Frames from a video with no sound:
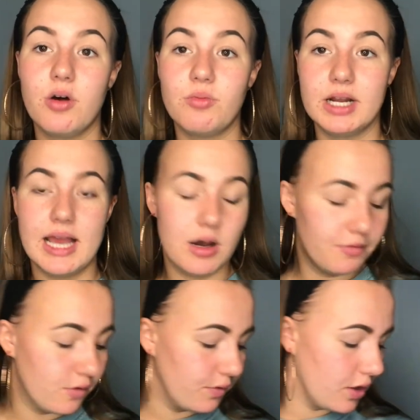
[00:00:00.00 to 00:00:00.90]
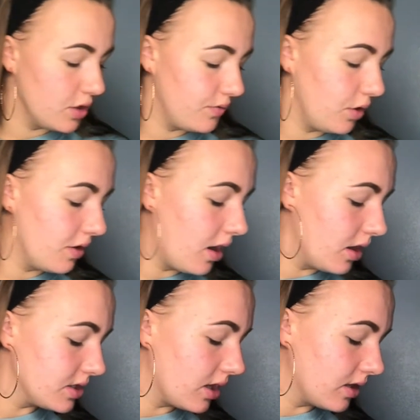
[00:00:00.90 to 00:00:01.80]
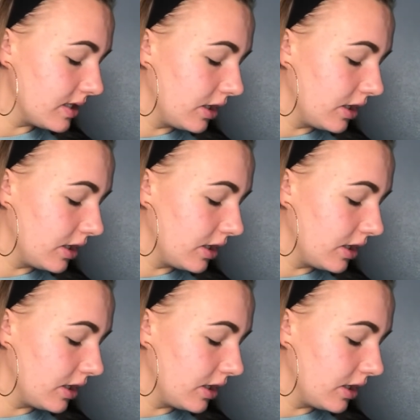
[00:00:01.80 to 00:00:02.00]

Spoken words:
really helpful for those of you that are starting